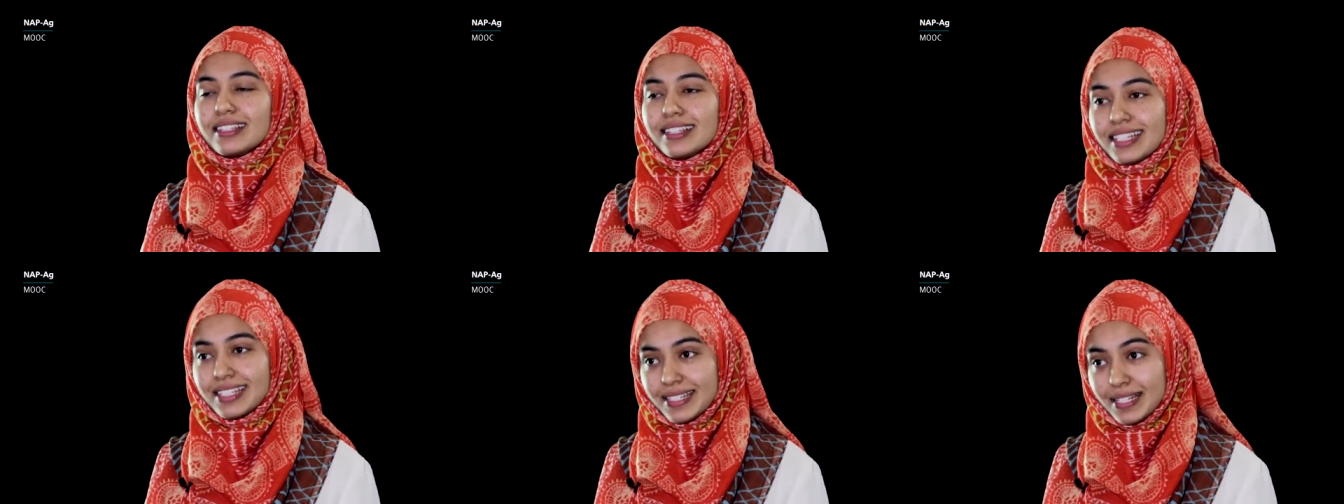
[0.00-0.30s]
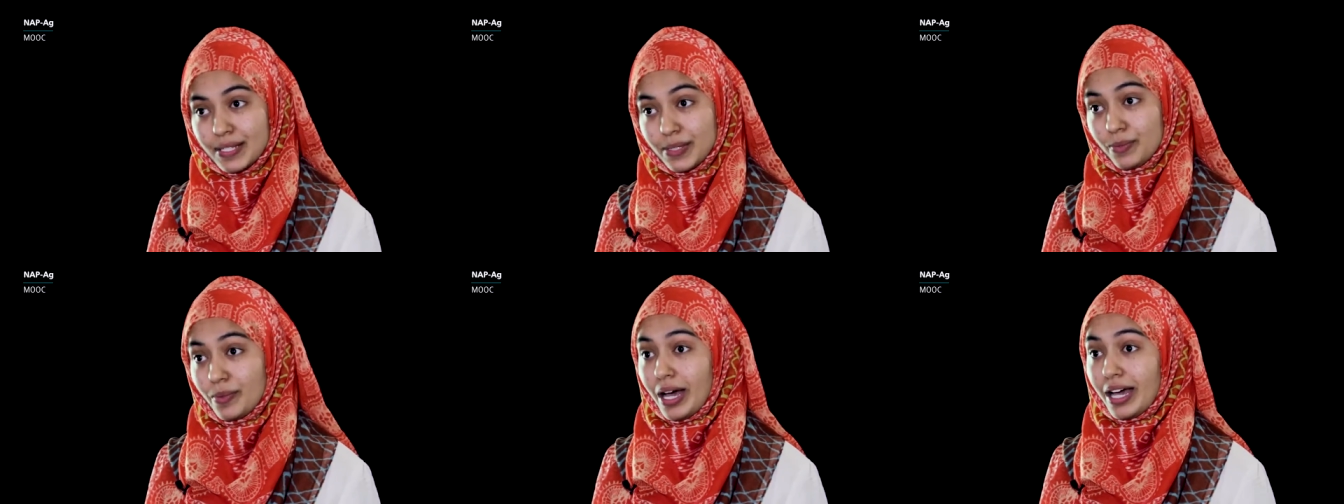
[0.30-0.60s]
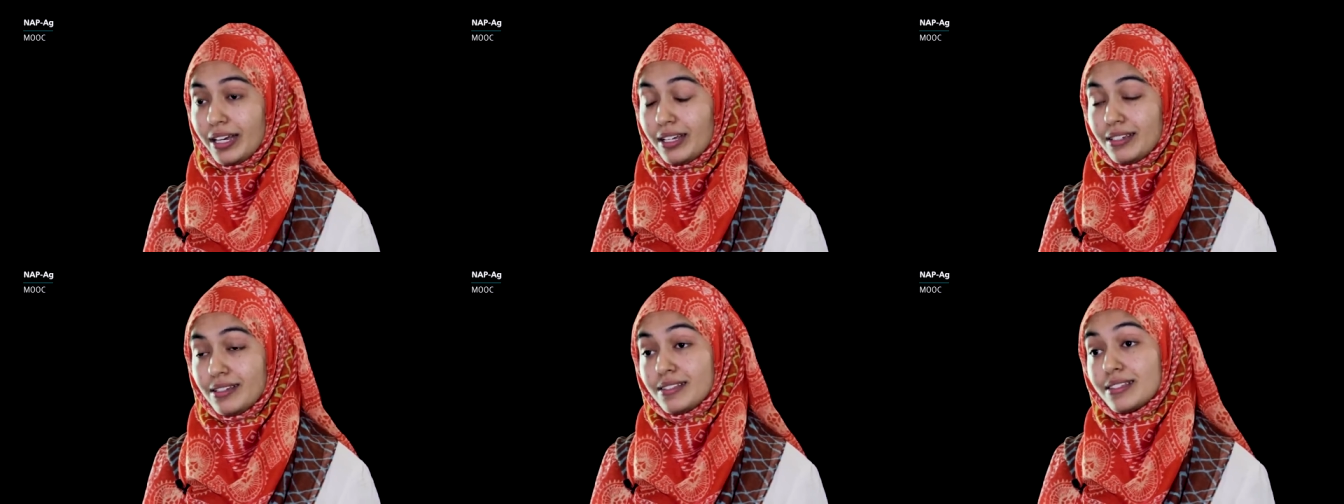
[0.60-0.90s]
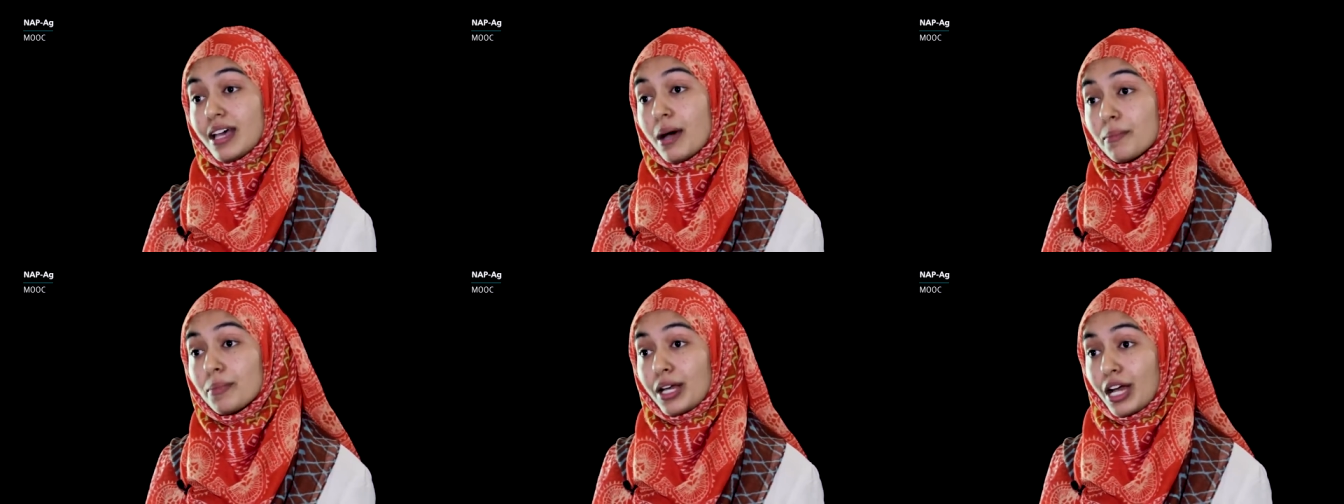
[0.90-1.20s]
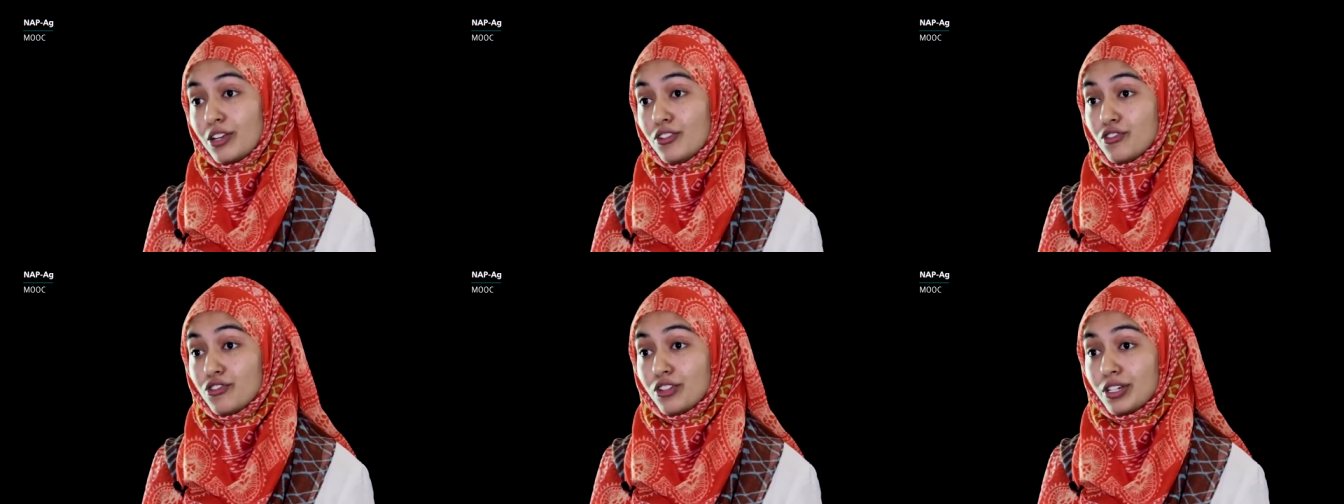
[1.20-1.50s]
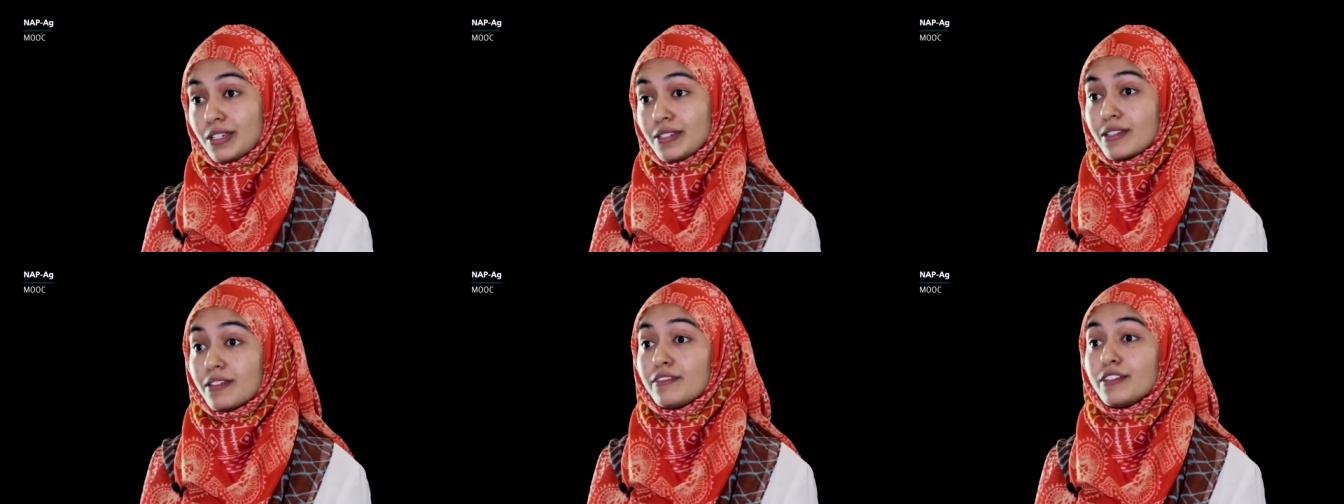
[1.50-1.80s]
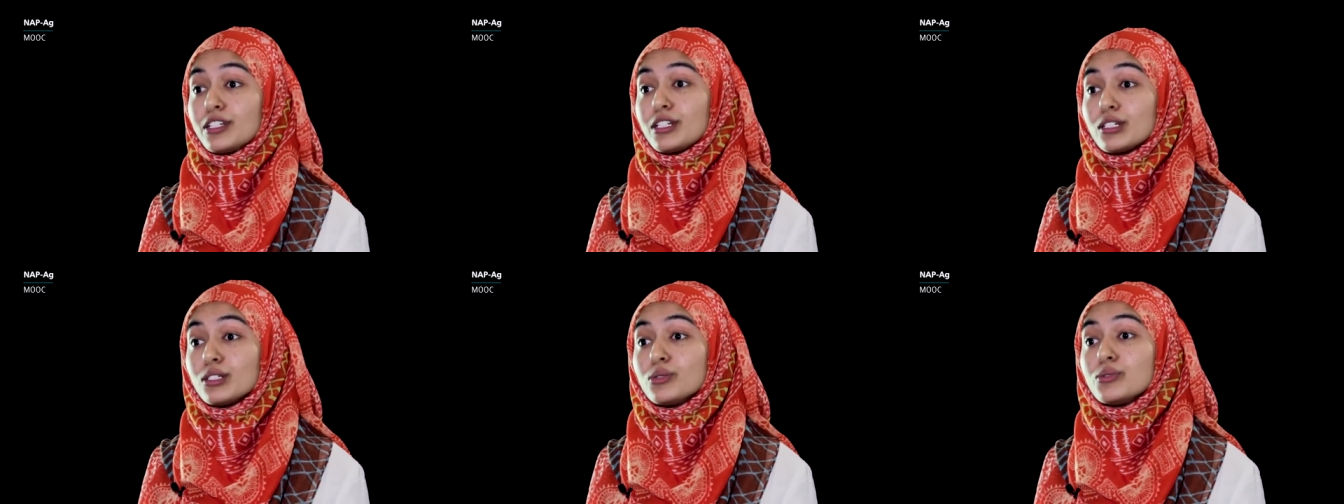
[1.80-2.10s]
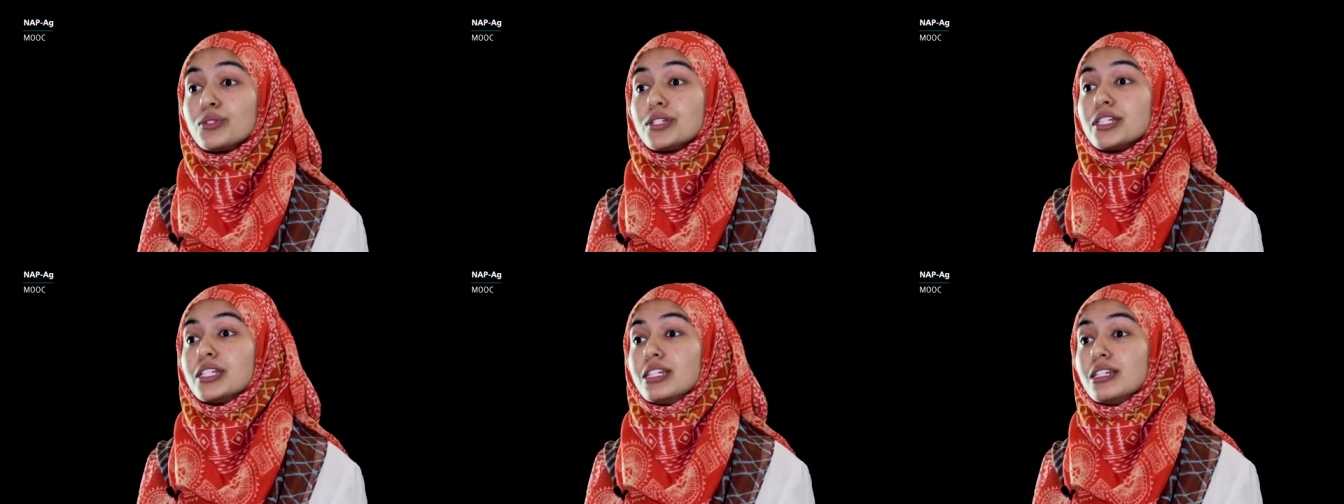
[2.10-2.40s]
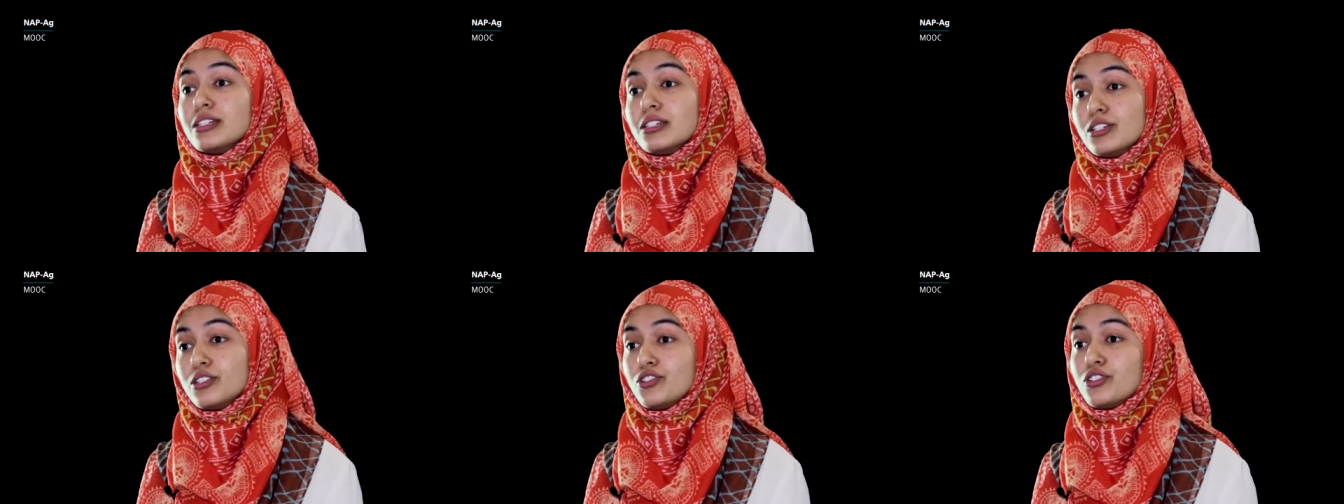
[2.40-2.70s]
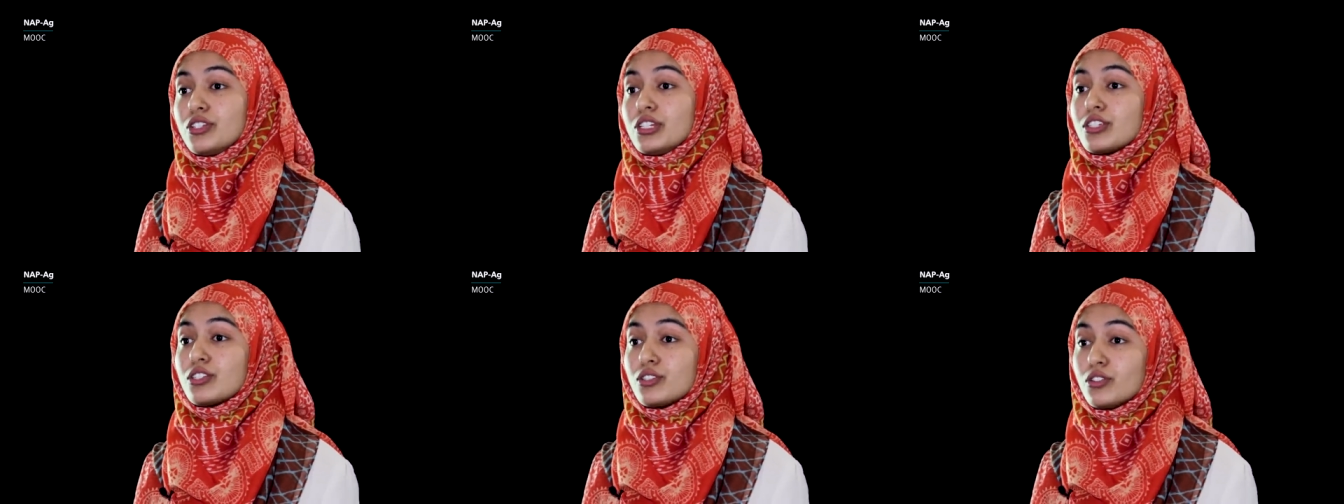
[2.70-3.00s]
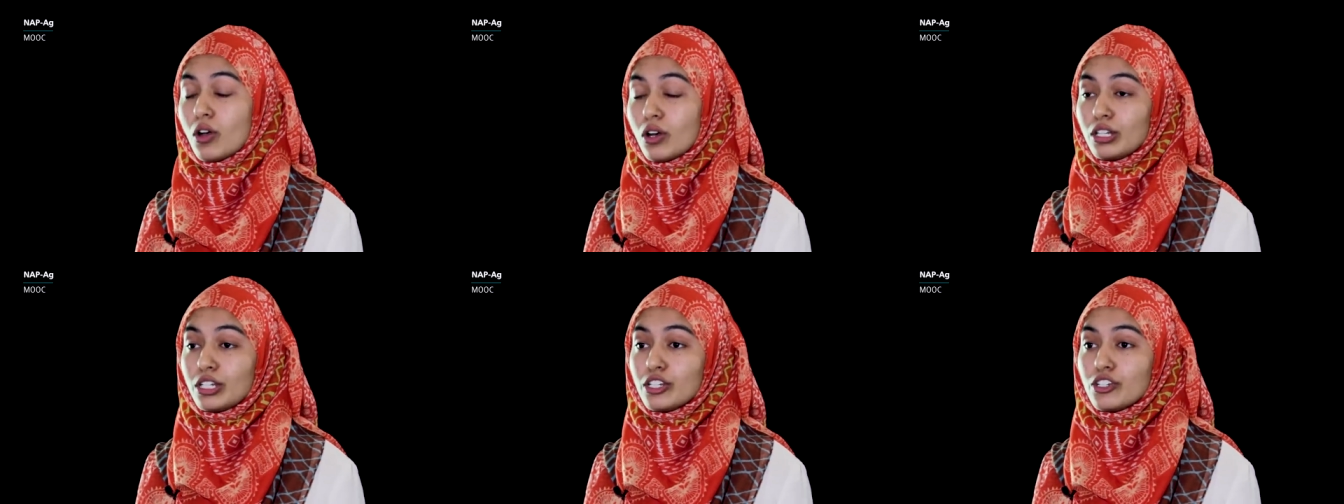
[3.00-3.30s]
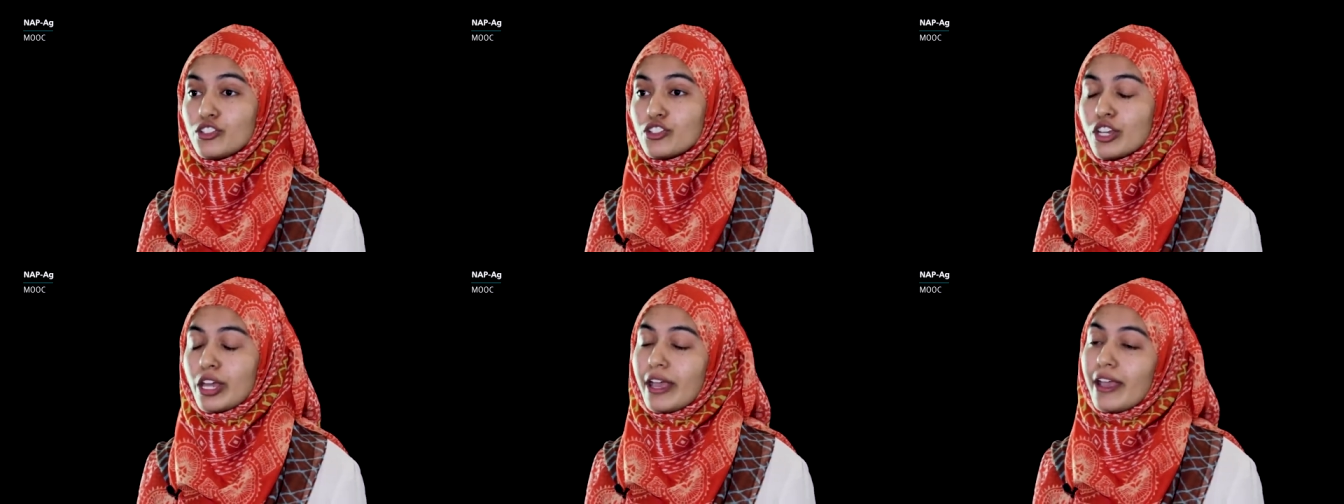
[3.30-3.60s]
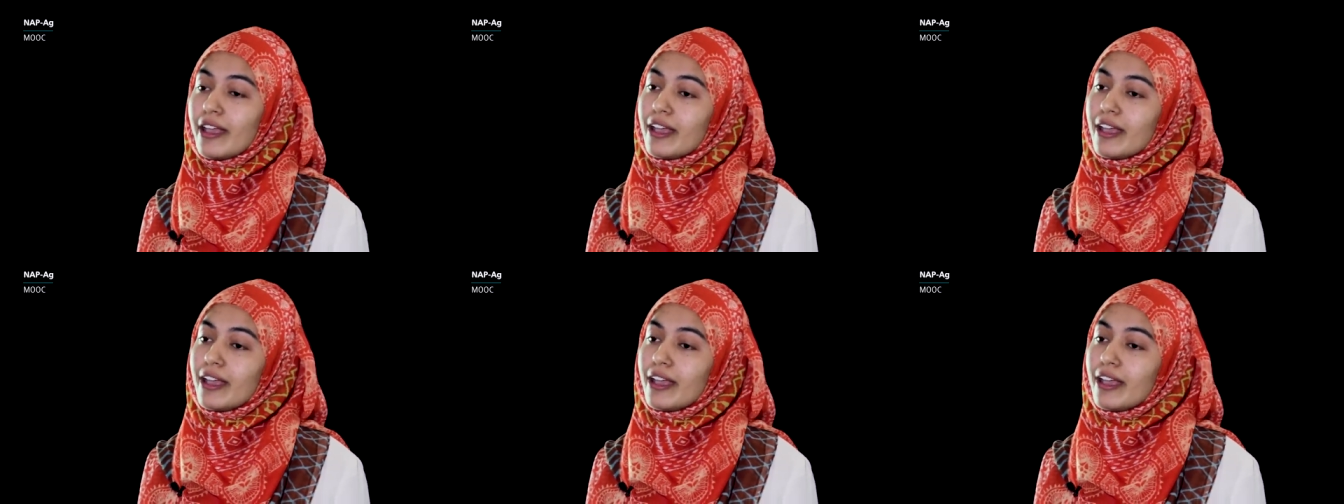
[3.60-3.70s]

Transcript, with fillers: This is why some countries have included indigenous knowledge